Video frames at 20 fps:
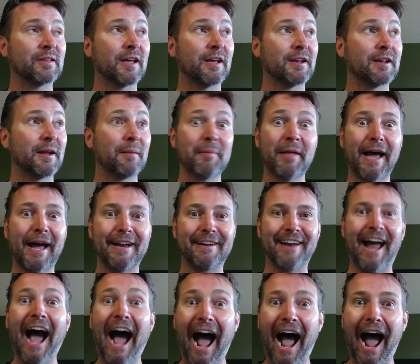and, and I'm not.
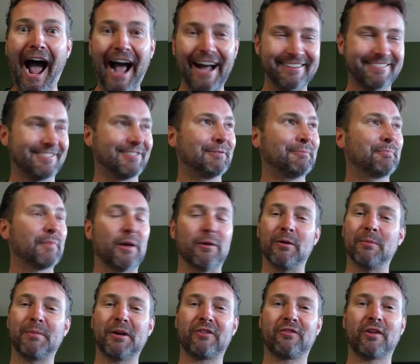
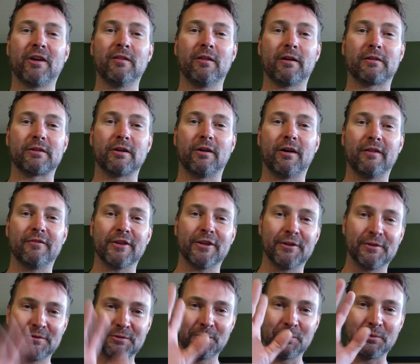Anyway, best of luck to all of you.
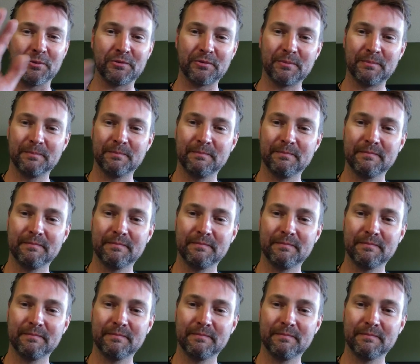us.